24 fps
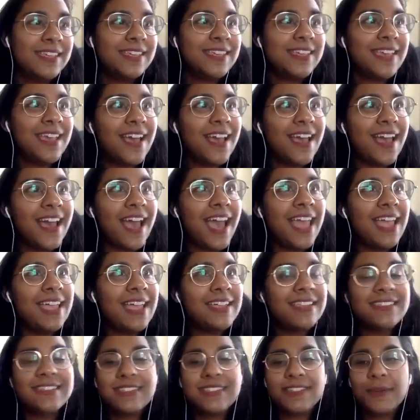Yeah,
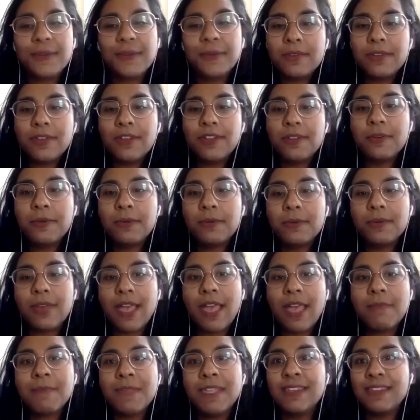I don't know.
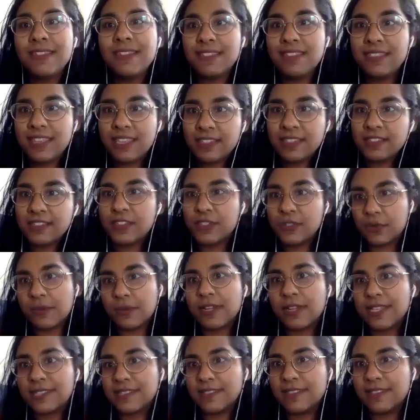I mean, these
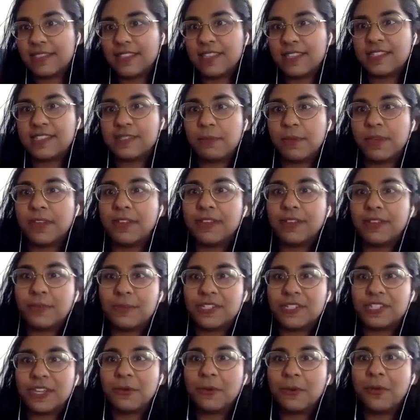stories in this book,
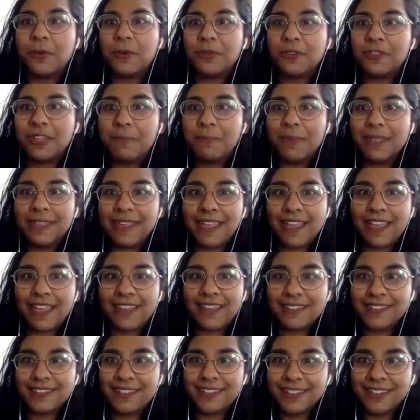which I will hold up
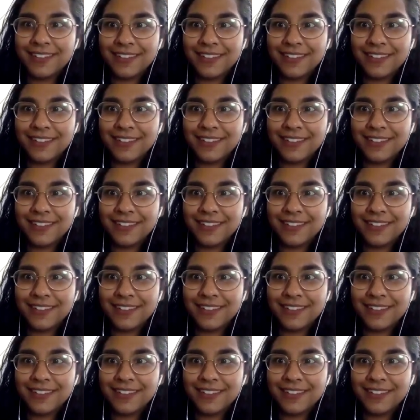again,